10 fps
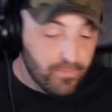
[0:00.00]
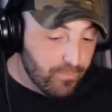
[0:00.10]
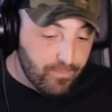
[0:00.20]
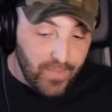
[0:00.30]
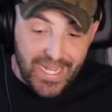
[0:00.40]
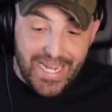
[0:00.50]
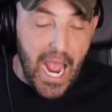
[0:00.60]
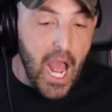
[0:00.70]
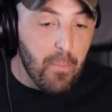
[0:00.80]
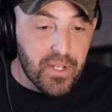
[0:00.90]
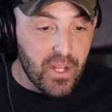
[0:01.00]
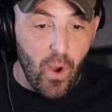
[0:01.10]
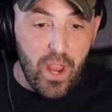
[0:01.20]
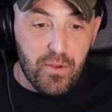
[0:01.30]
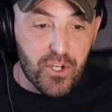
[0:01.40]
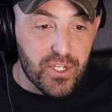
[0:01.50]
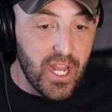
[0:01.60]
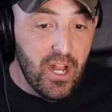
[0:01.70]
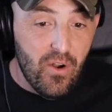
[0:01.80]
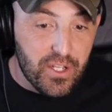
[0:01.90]
incompetent way, just
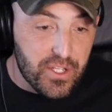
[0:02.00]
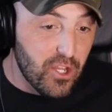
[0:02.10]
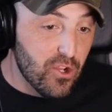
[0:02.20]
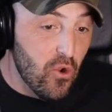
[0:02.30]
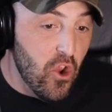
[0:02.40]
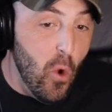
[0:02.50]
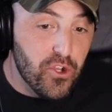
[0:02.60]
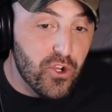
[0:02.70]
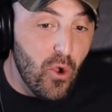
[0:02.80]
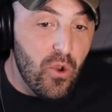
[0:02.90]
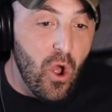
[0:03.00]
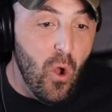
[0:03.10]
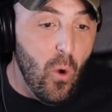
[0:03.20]
ignorance. Like you don't know what you don't know.